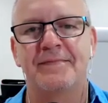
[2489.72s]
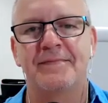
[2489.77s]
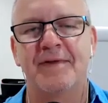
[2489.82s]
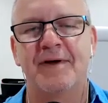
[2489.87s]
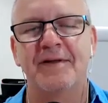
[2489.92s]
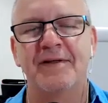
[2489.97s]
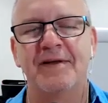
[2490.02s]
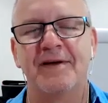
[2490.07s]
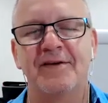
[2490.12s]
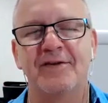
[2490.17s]

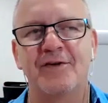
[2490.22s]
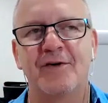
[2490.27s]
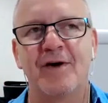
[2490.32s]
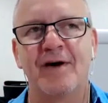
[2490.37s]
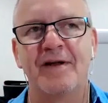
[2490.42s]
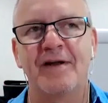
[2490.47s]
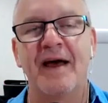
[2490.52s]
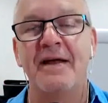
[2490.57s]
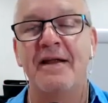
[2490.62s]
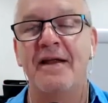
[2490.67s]
I think it's
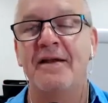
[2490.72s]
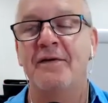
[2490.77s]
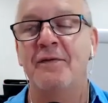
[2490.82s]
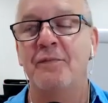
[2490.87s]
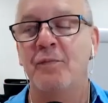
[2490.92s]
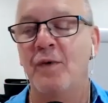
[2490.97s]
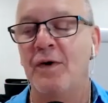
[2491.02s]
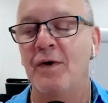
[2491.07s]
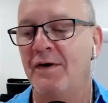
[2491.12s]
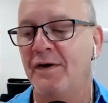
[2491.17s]
great. And
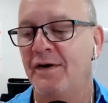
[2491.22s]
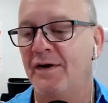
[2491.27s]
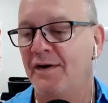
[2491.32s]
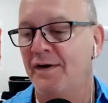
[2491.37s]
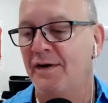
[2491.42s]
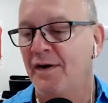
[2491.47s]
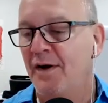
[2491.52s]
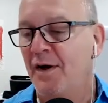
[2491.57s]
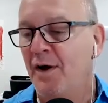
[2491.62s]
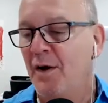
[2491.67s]
what I
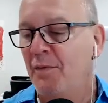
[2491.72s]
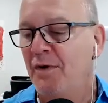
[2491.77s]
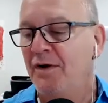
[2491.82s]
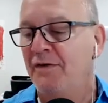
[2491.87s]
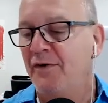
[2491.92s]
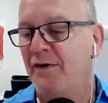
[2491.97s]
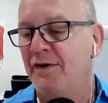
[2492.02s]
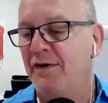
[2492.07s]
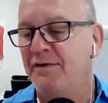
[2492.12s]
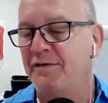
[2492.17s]

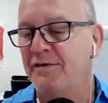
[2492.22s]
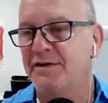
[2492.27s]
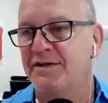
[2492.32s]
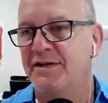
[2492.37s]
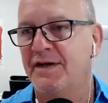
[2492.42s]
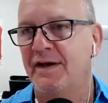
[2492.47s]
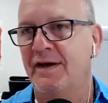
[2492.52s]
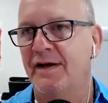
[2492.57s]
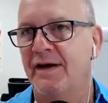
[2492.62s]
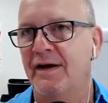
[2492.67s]
find
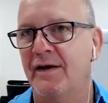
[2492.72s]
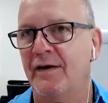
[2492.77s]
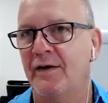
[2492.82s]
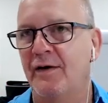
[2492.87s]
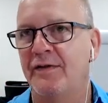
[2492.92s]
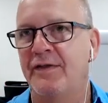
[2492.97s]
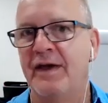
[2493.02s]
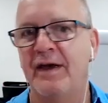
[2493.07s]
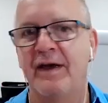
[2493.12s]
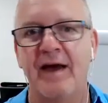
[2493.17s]
interesting,
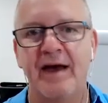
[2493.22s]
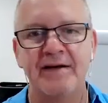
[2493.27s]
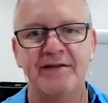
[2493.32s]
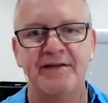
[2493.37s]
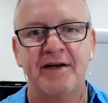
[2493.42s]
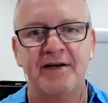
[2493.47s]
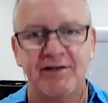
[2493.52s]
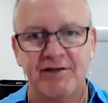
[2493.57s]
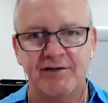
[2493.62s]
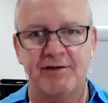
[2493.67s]
I think as
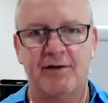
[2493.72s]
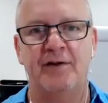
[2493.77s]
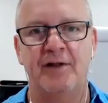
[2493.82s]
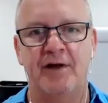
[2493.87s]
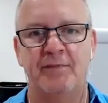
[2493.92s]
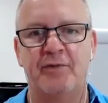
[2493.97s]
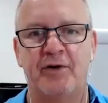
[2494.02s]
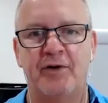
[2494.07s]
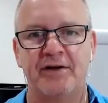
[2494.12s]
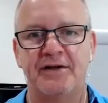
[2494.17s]
a solo
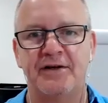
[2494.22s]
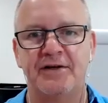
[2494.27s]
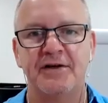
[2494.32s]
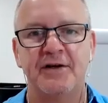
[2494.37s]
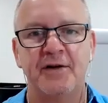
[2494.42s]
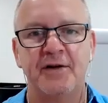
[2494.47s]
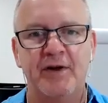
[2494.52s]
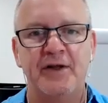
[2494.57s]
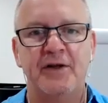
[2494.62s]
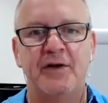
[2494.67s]

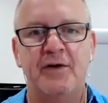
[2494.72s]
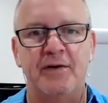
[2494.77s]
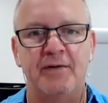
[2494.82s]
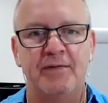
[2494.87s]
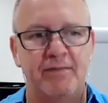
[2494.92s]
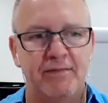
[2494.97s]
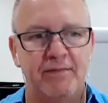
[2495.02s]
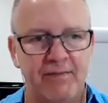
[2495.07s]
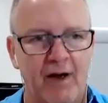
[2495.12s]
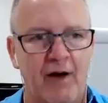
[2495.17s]
practitioner, when you
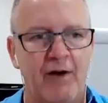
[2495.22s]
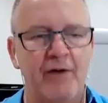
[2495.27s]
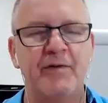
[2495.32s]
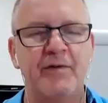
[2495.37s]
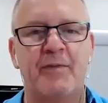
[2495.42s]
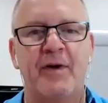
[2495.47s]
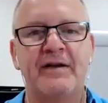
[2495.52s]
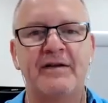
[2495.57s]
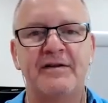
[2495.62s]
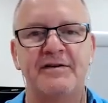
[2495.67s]
own the
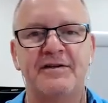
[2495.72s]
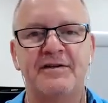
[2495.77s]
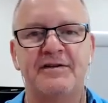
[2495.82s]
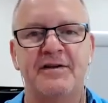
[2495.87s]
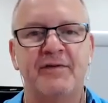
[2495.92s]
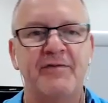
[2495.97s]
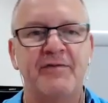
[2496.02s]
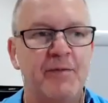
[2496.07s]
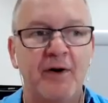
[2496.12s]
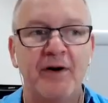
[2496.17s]
practice
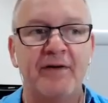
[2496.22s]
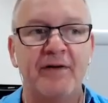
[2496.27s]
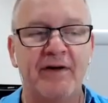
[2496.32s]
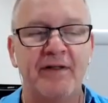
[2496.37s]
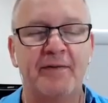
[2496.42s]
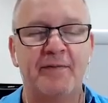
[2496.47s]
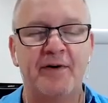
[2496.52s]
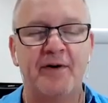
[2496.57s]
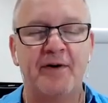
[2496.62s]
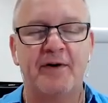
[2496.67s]
yourself, you might have
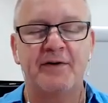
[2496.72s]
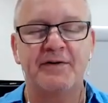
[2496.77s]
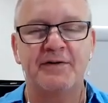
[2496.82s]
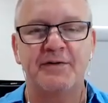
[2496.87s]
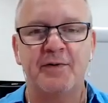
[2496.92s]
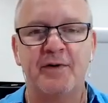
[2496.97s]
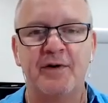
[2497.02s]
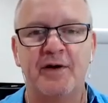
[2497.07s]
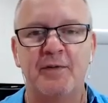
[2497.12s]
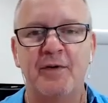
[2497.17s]
other podiatrists
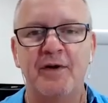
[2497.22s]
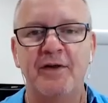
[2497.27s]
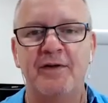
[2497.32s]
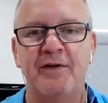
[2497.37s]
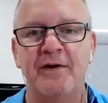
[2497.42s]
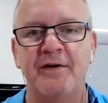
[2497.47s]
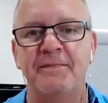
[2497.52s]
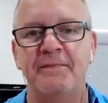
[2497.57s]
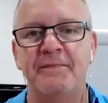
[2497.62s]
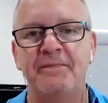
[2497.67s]
working with
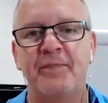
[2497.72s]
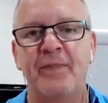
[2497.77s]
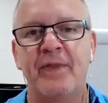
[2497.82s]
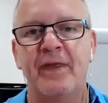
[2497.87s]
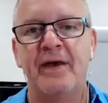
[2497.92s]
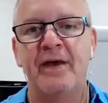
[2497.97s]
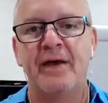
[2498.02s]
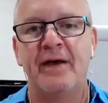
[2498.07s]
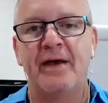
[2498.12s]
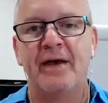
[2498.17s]
you,
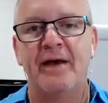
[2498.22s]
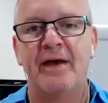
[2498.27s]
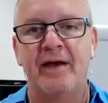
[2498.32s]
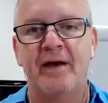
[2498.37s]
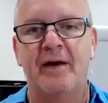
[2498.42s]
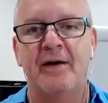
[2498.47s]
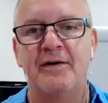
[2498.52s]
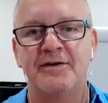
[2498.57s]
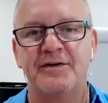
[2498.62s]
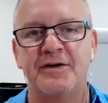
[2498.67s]

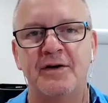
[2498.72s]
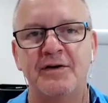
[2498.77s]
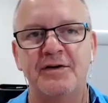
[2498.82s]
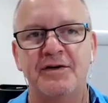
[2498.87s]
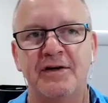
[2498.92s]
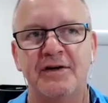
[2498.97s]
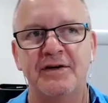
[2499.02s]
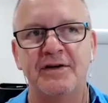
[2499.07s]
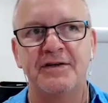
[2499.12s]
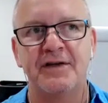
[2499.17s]

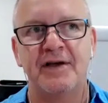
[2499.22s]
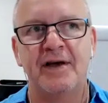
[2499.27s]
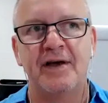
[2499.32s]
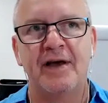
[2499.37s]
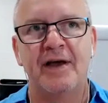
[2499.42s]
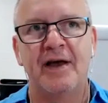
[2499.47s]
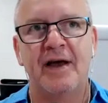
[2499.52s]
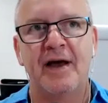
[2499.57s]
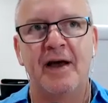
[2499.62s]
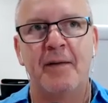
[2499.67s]
associates.
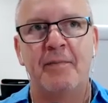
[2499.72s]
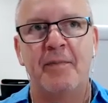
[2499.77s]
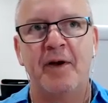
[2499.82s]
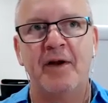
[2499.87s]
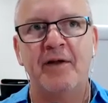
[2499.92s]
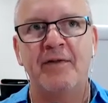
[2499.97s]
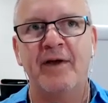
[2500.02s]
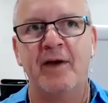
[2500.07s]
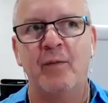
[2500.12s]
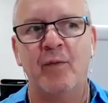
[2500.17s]
But I
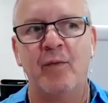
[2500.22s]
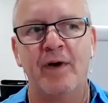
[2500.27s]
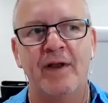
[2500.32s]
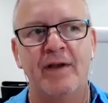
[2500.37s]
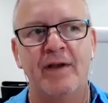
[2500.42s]
think